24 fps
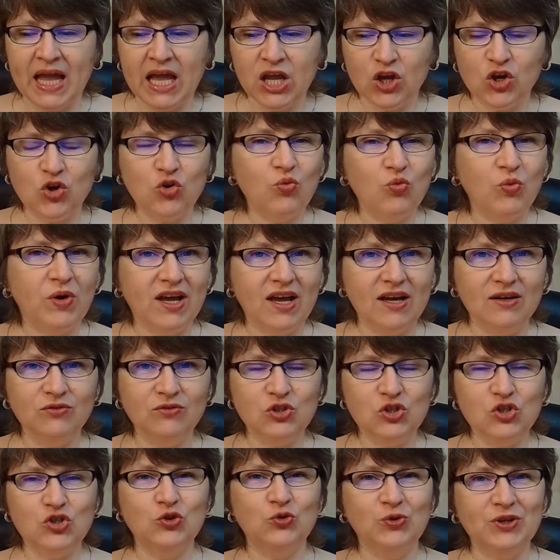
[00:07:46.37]
You know, when I
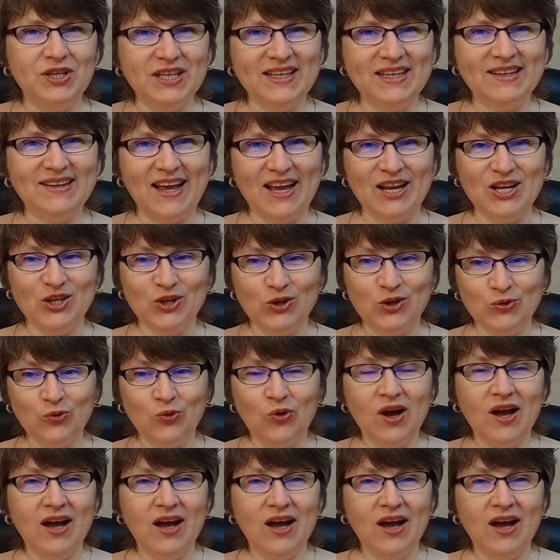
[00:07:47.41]
was joining a new